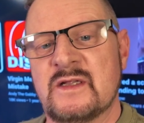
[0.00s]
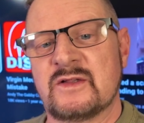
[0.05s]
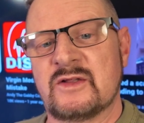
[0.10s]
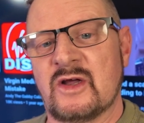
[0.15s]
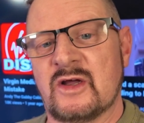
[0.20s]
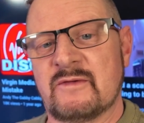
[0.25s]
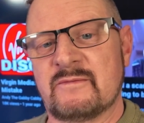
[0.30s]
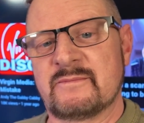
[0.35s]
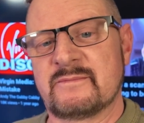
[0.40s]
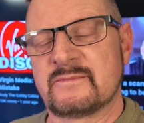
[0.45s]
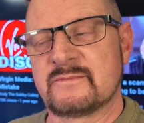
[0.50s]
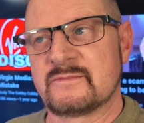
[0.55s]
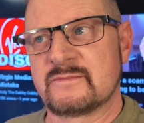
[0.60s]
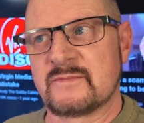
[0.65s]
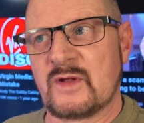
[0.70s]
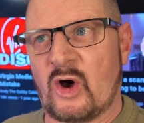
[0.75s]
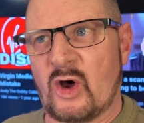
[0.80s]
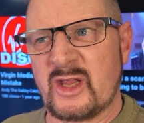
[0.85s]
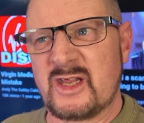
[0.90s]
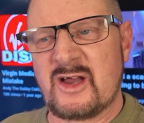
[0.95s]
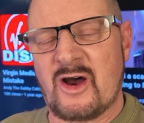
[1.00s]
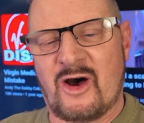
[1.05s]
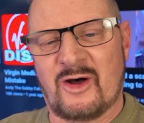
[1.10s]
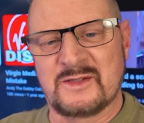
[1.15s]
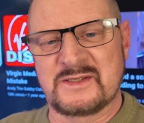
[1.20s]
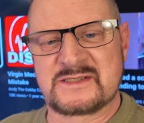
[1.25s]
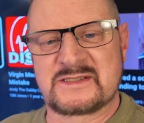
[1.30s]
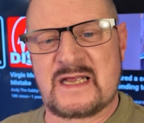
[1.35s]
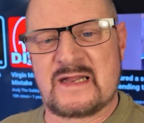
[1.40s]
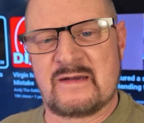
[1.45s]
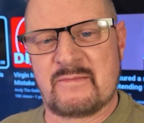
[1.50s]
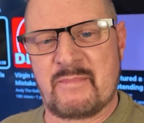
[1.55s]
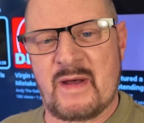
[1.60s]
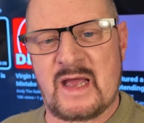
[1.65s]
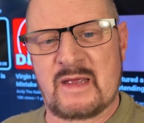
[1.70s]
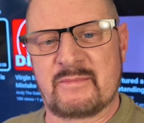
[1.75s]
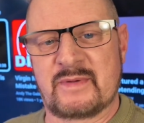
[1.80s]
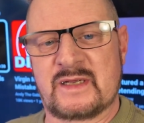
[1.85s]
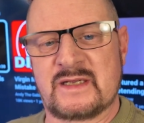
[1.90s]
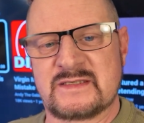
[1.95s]
that I can't send
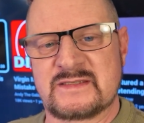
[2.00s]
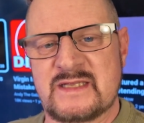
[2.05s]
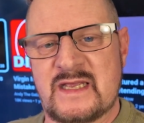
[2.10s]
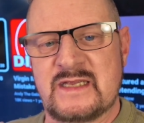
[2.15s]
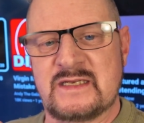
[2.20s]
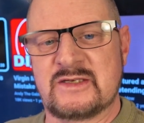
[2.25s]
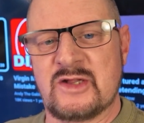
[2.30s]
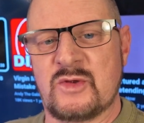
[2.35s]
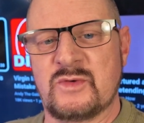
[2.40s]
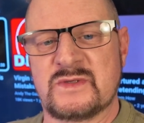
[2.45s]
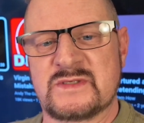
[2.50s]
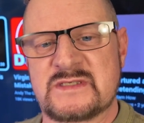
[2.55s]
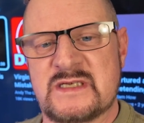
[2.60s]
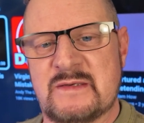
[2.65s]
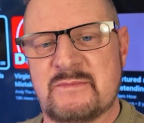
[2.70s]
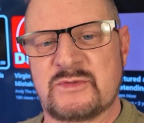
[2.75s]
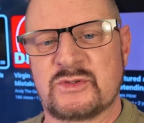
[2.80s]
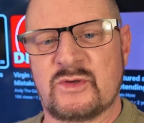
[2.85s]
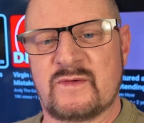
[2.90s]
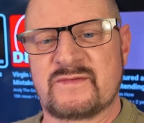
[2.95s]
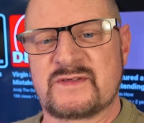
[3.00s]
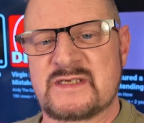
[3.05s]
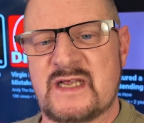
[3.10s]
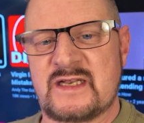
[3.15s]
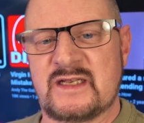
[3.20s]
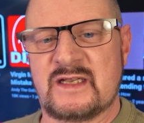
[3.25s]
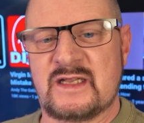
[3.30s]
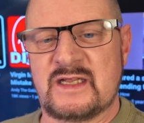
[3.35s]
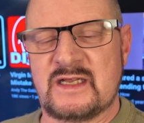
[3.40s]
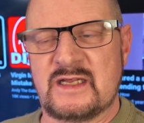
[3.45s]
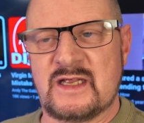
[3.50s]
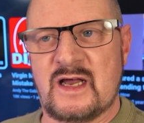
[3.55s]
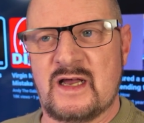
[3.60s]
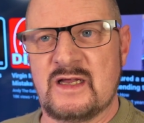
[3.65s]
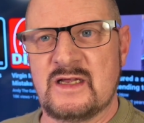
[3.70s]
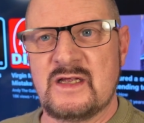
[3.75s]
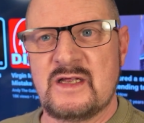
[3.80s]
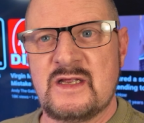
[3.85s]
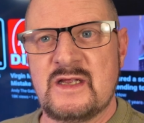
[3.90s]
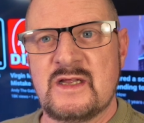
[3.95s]
back, because they don't seem to have sent
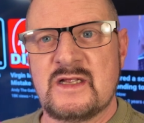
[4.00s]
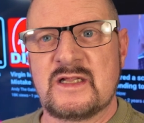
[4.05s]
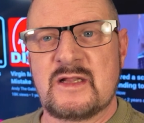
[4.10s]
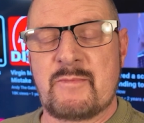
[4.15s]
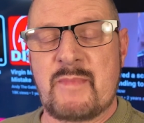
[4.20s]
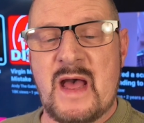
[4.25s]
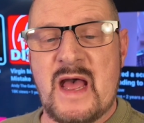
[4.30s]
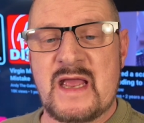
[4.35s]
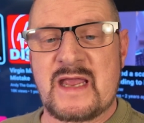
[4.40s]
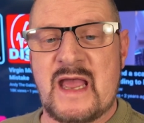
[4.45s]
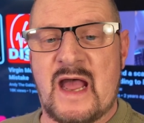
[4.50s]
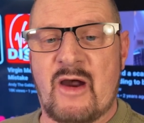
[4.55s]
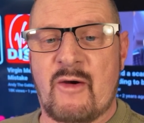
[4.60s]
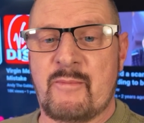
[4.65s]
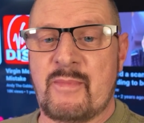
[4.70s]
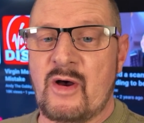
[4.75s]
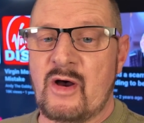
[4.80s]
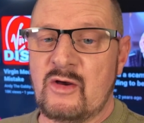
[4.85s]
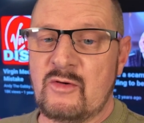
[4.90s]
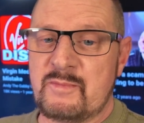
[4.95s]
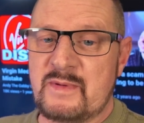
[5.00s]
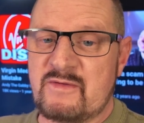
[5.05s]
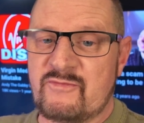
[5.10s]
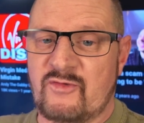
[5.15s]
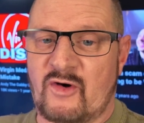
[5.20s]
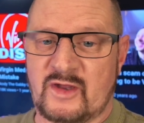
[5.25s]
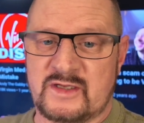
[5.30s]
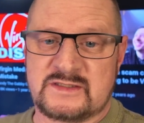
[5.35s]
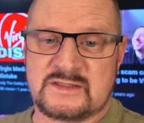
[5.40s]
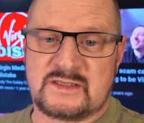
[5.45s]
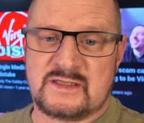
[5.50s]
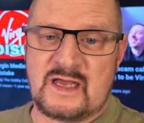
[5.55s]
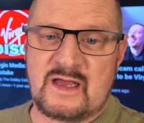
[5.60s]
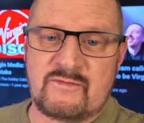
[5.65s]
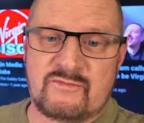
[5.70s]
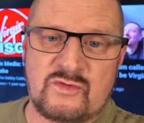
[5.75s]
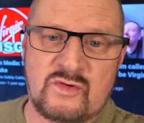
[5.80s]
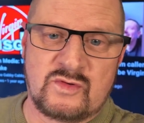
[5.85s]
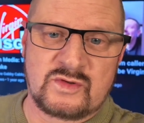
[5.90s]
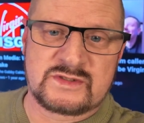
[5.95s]
the bag out. But I'll be fighting that,
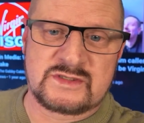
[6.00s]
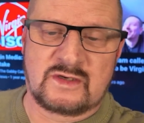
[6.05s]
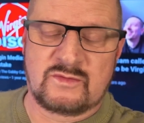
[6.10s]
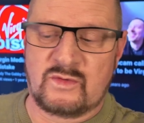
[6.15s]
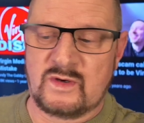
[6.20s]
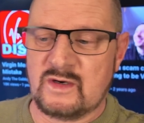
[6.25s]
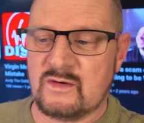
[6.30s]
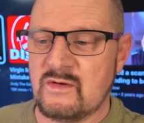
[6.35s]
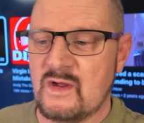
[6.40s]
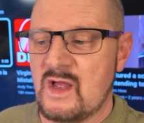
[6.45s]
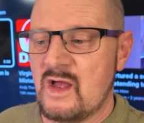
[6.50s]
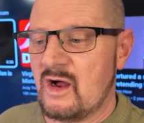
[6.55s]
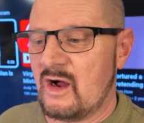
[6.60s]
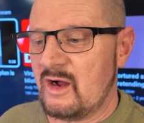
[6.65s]
of course I will.